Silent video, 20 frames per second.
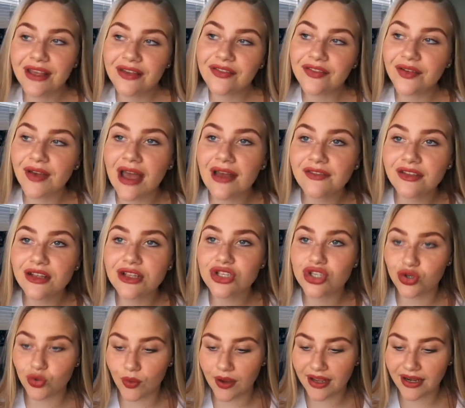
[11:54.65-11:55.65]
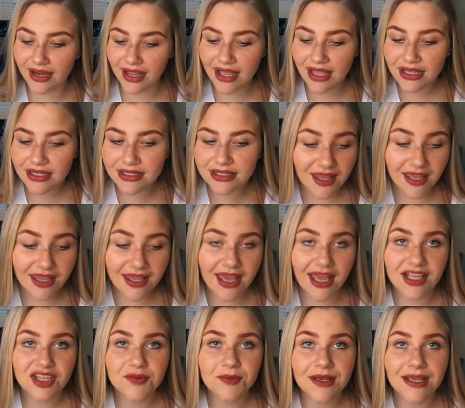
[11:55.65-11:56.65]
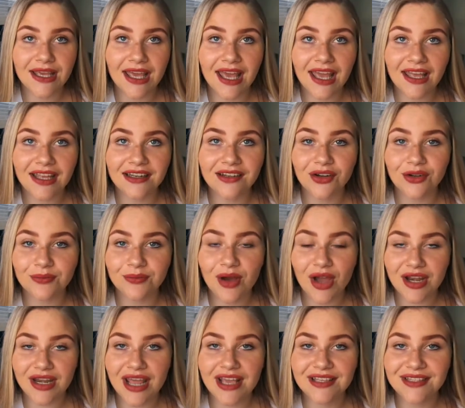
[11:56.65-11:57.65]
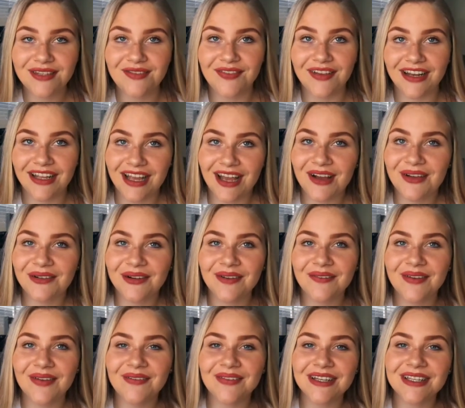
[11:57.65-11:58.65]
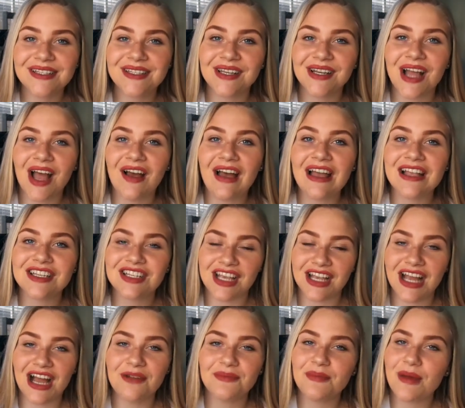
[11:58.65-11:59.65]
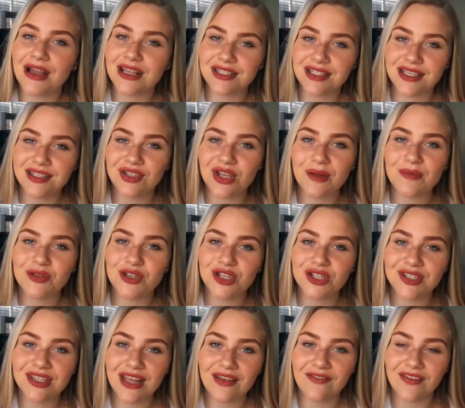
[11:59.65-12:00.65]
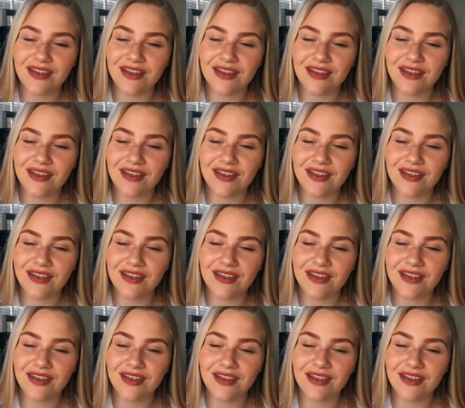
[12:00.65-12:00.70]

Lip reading: If you have enjoyed it, then catch me again on my next video. Remember to go and check out my Tea Time Tuesday